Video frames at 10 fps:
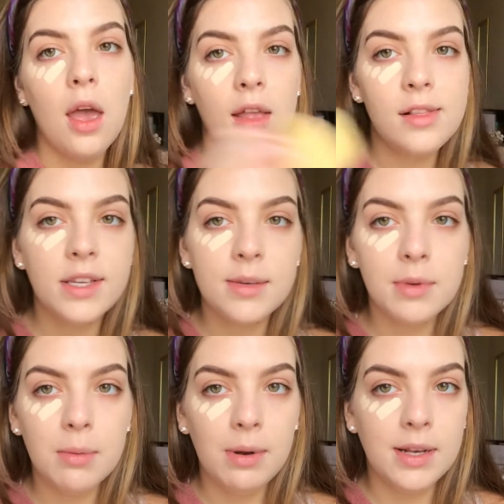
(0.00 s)
And this I'm
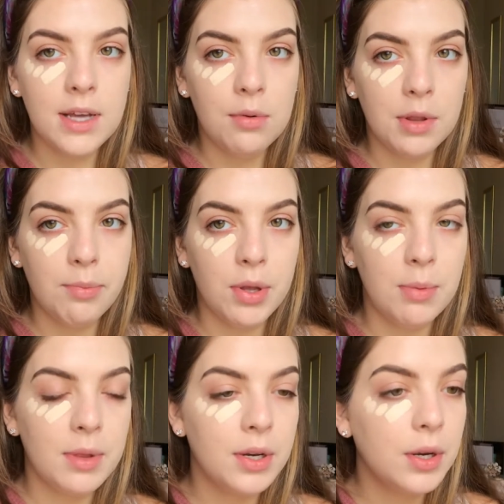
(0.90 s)
going to blend out with a beauty
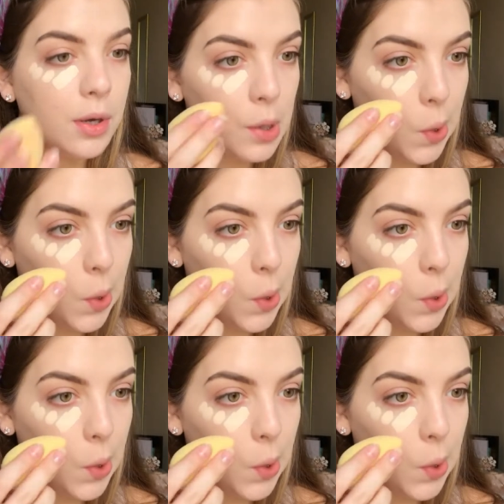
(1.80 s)
blender.